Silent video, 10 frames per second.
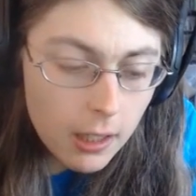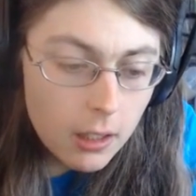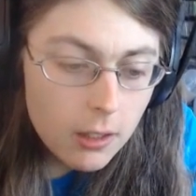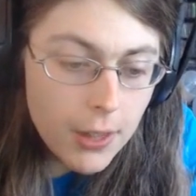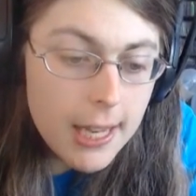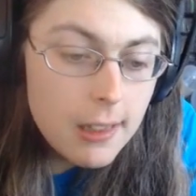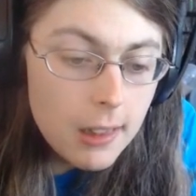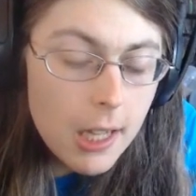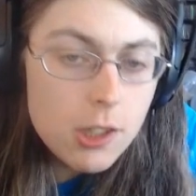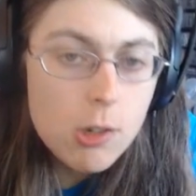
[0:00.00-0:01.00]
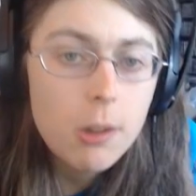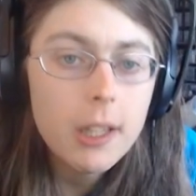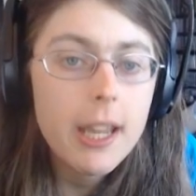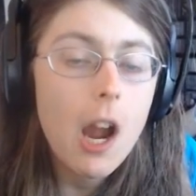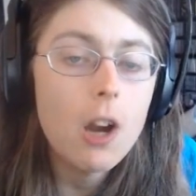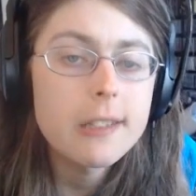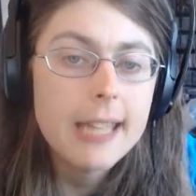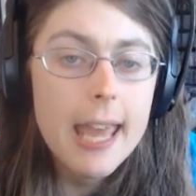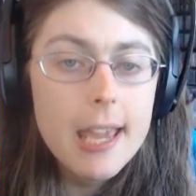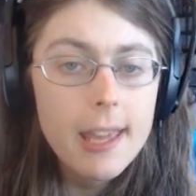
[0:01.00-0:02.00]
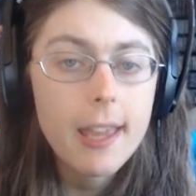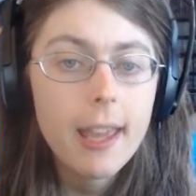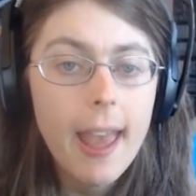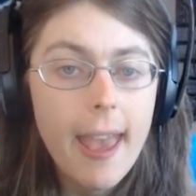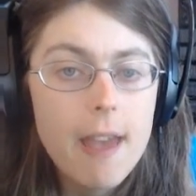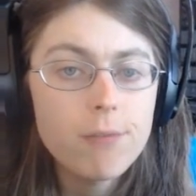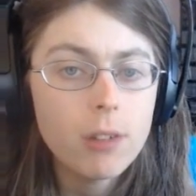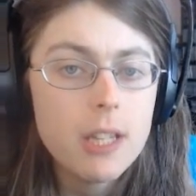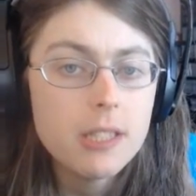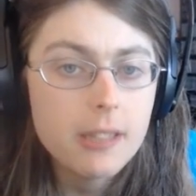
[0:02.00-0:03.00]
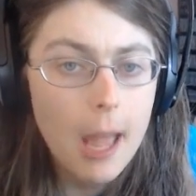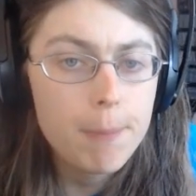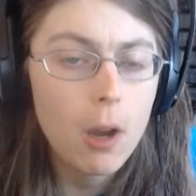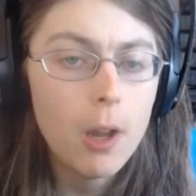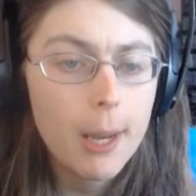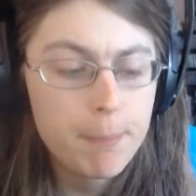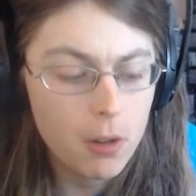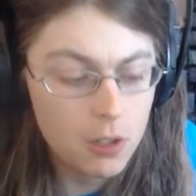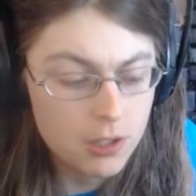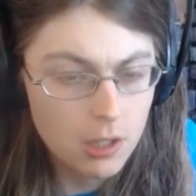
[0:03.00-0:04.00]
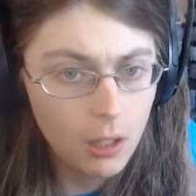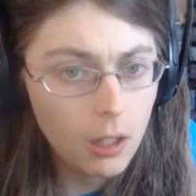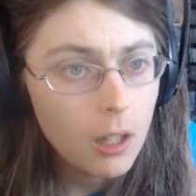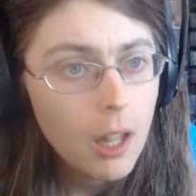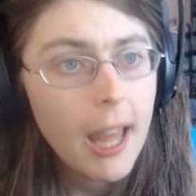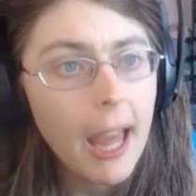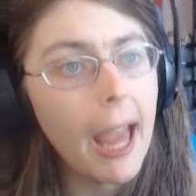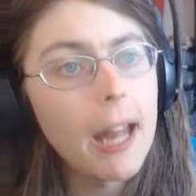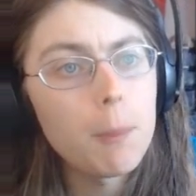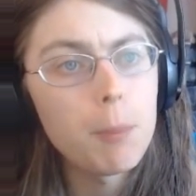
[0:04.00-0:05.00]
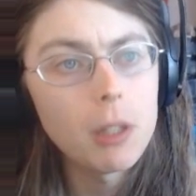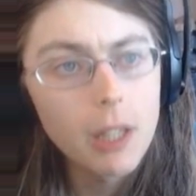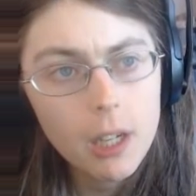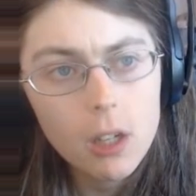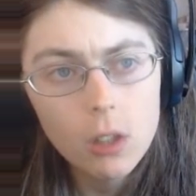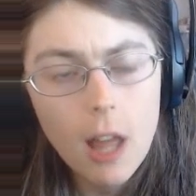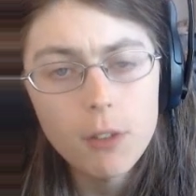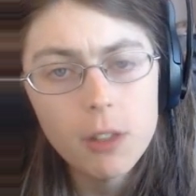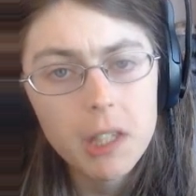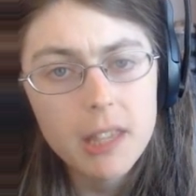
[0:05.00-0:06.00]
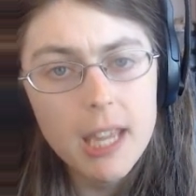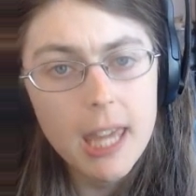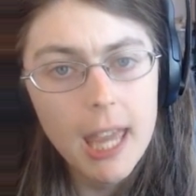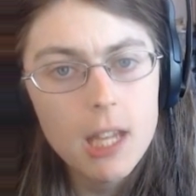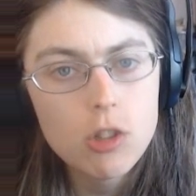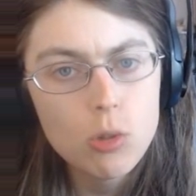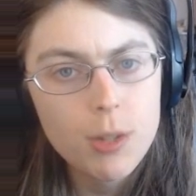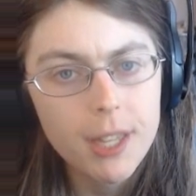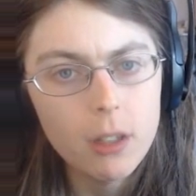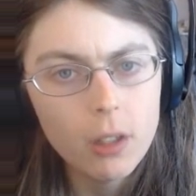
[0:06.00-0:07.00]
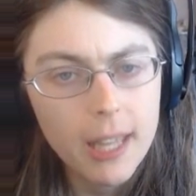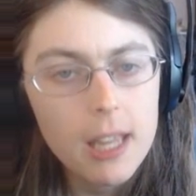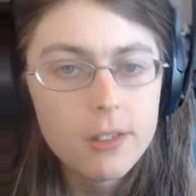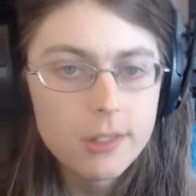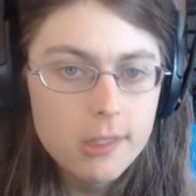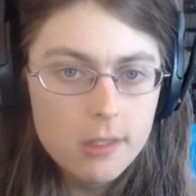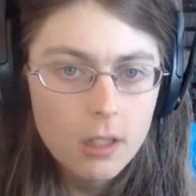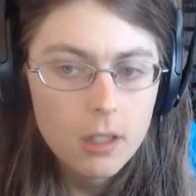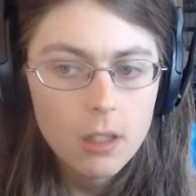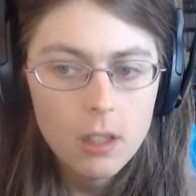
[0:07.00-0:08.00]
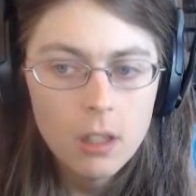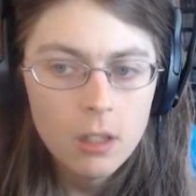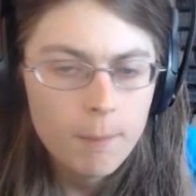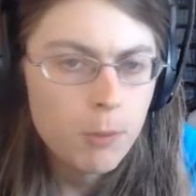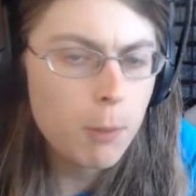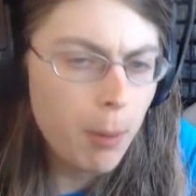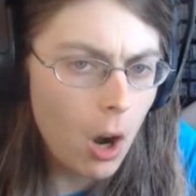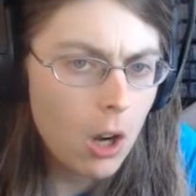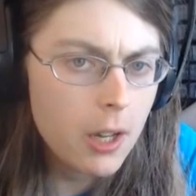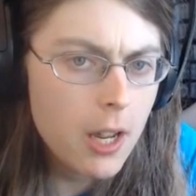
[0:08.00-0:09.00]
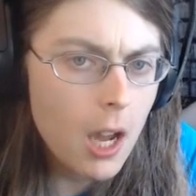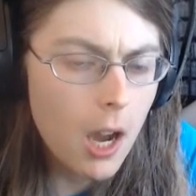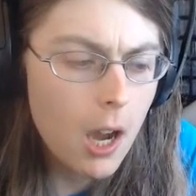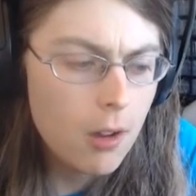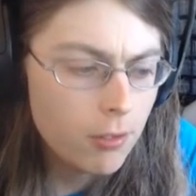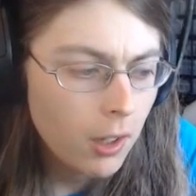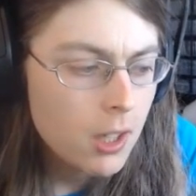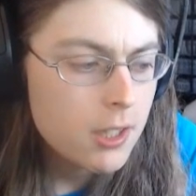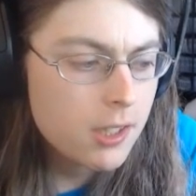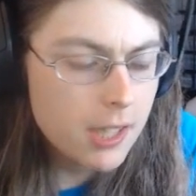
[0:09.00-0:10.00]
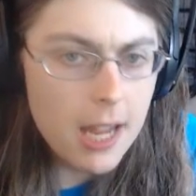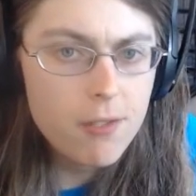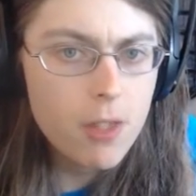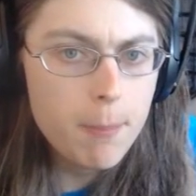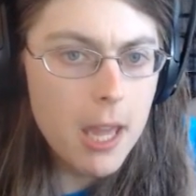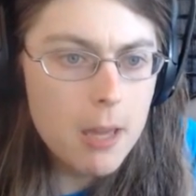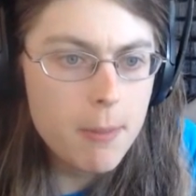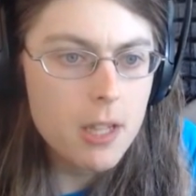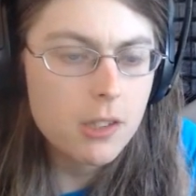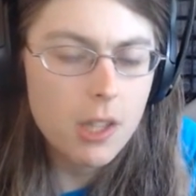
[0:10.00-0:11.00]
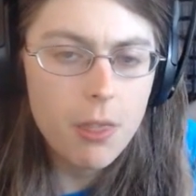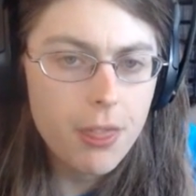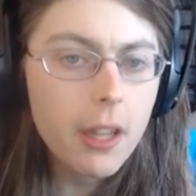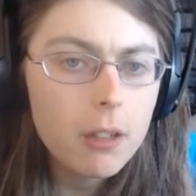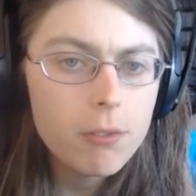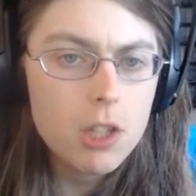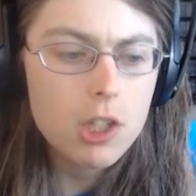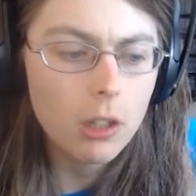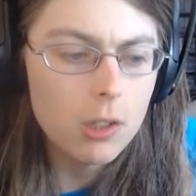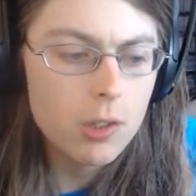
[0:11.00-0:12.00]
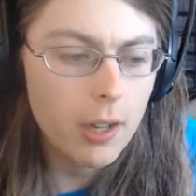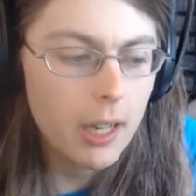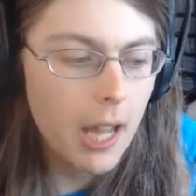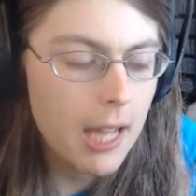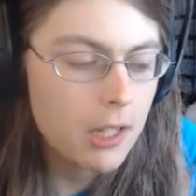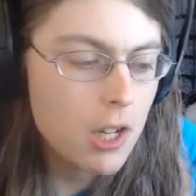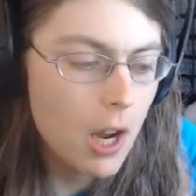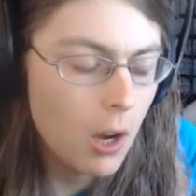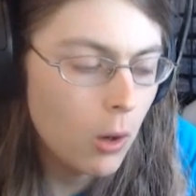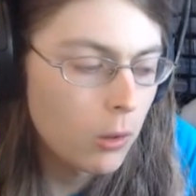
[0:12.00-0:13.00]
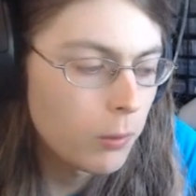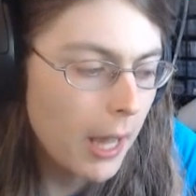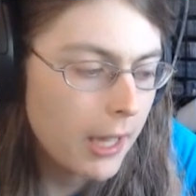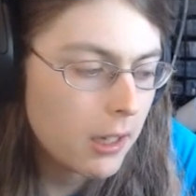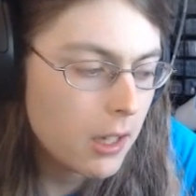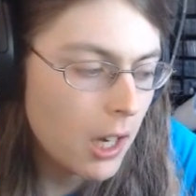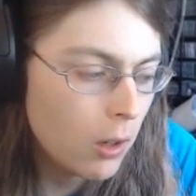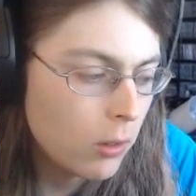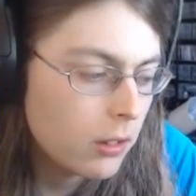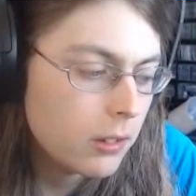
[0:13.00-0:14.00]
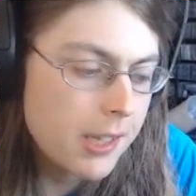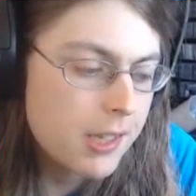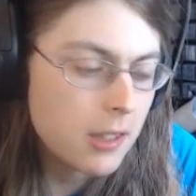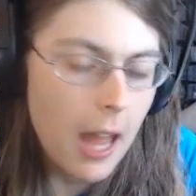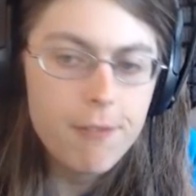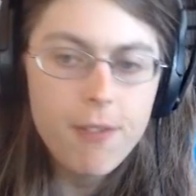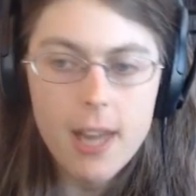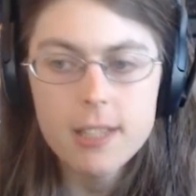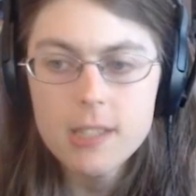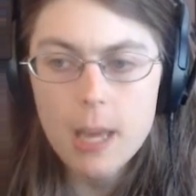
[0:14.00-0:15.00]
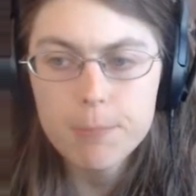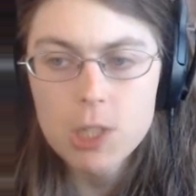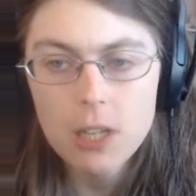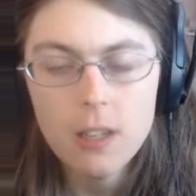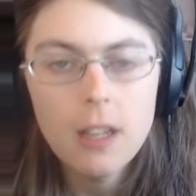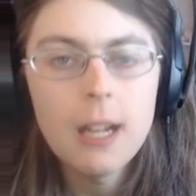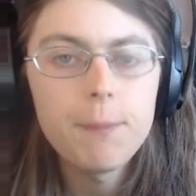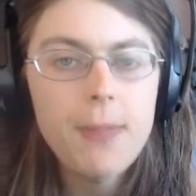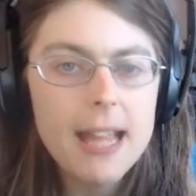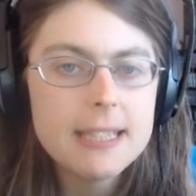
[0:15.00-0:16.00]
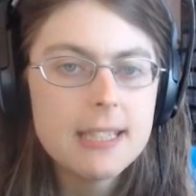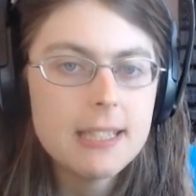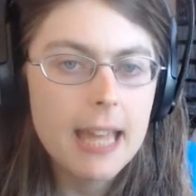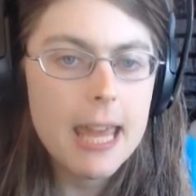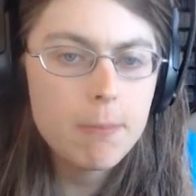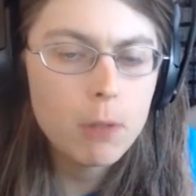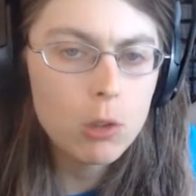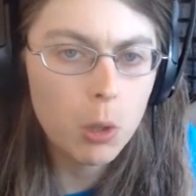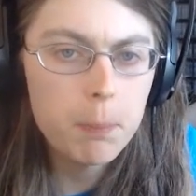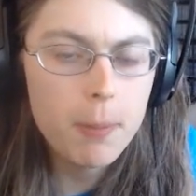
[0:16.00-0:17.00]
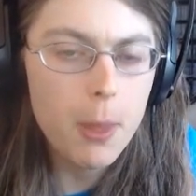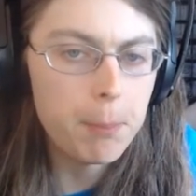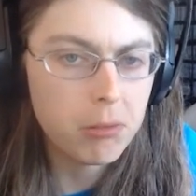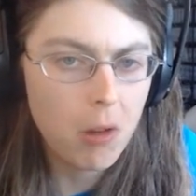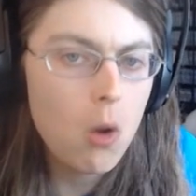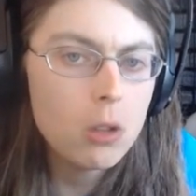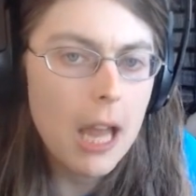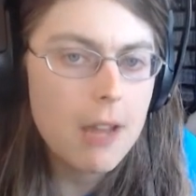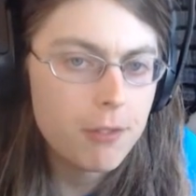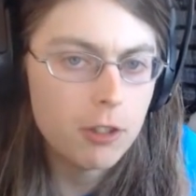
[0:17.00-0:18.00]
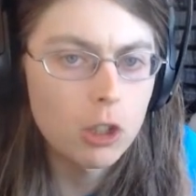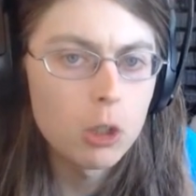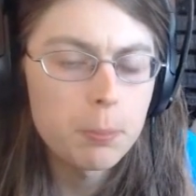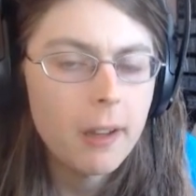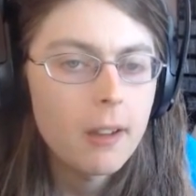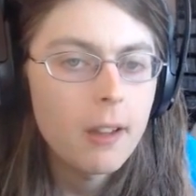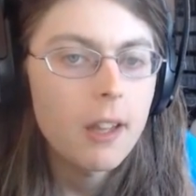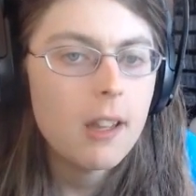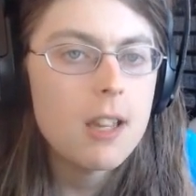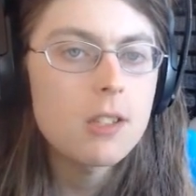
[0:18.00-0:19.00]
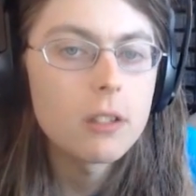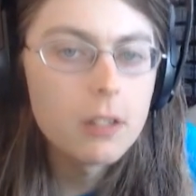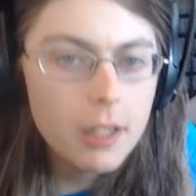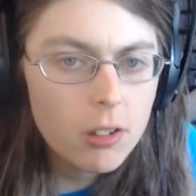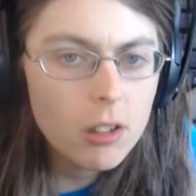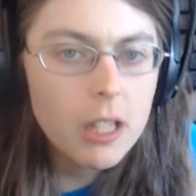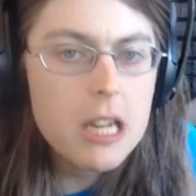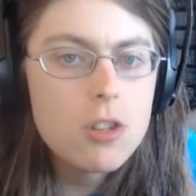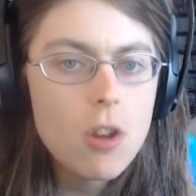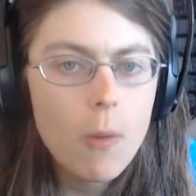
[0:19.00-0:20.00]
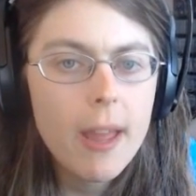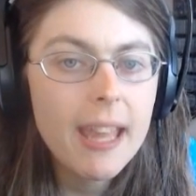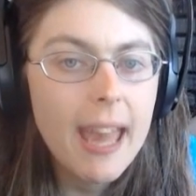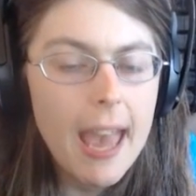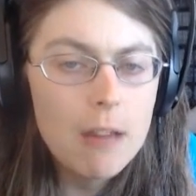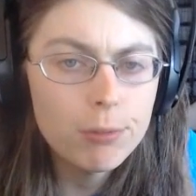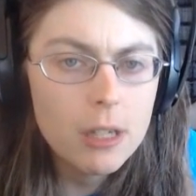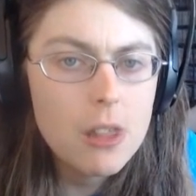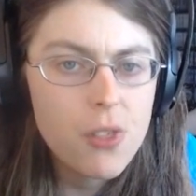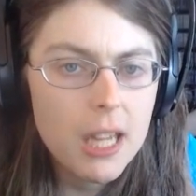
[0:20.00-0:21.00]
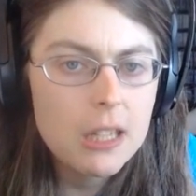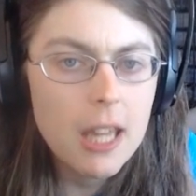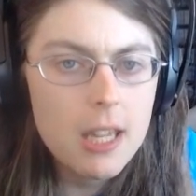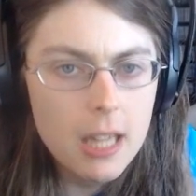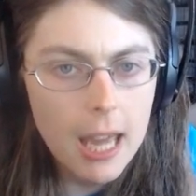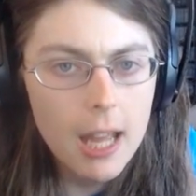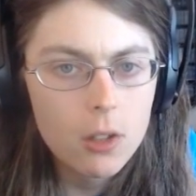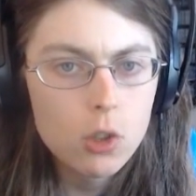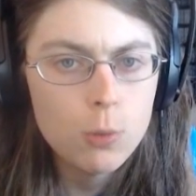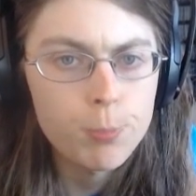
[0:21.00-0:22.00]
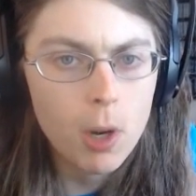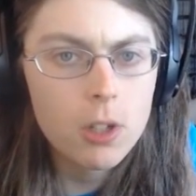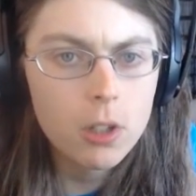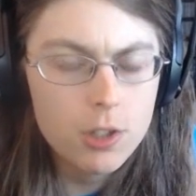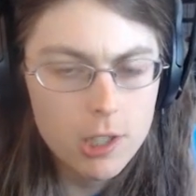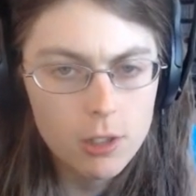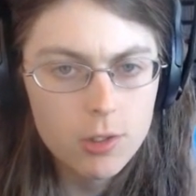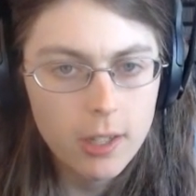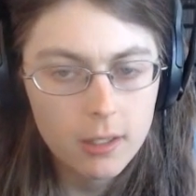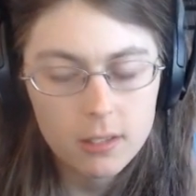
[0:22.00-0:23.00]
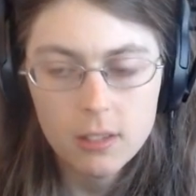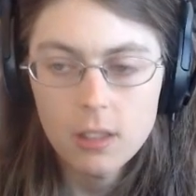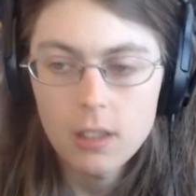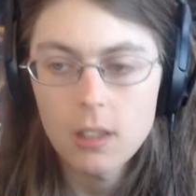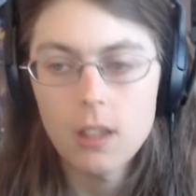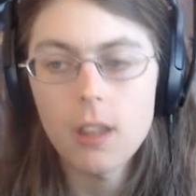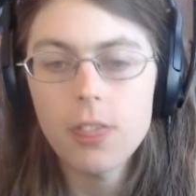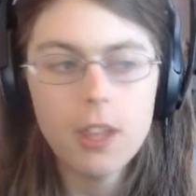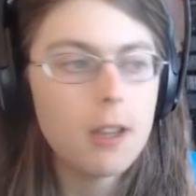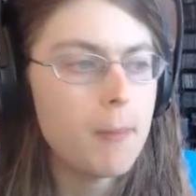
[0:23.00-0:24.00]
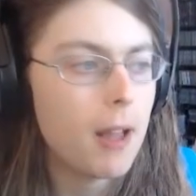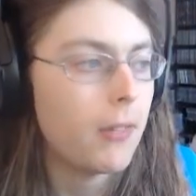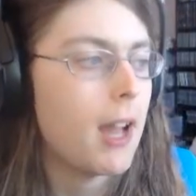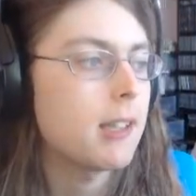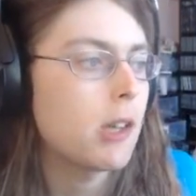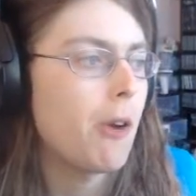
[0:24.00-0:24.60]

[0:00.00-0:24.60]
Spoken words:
they literally are taking every step on a personal and a political level that they can to kill kids. The party of save the babies and think of the children and, you know, like, you know, it's life at inception. That same group, the pro-life group, is literally doing everything they can to murder children. Think about that. So I